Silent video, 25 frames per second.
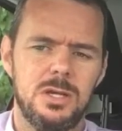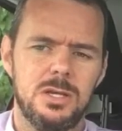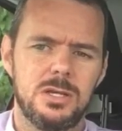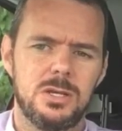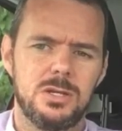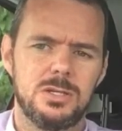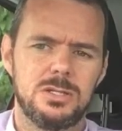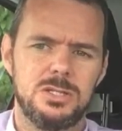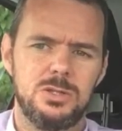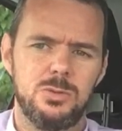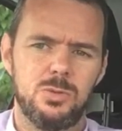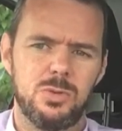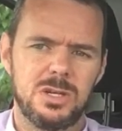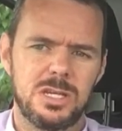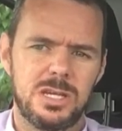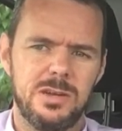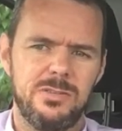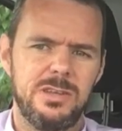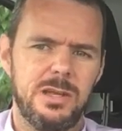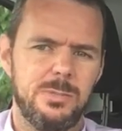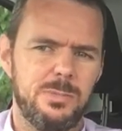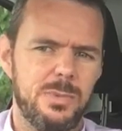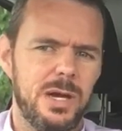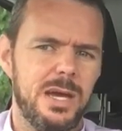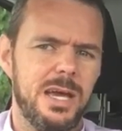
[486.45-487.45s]
because you were
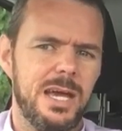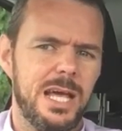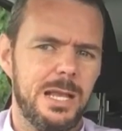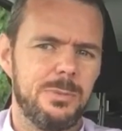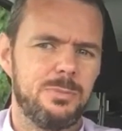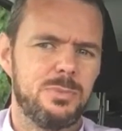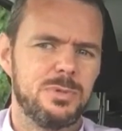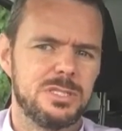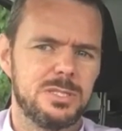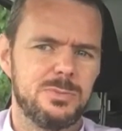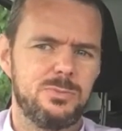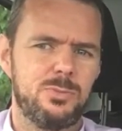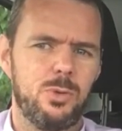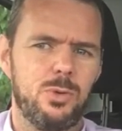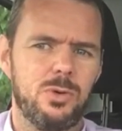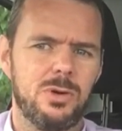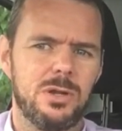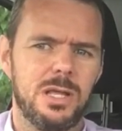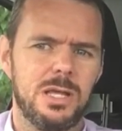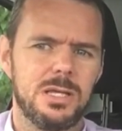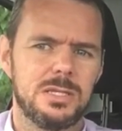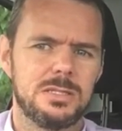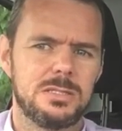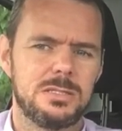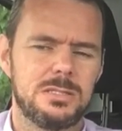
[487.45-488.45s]
giving a bit of help and support
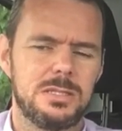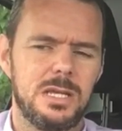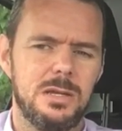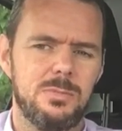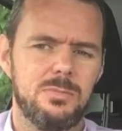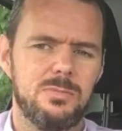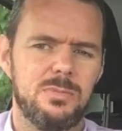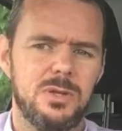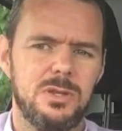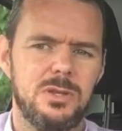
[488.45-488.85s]
last time,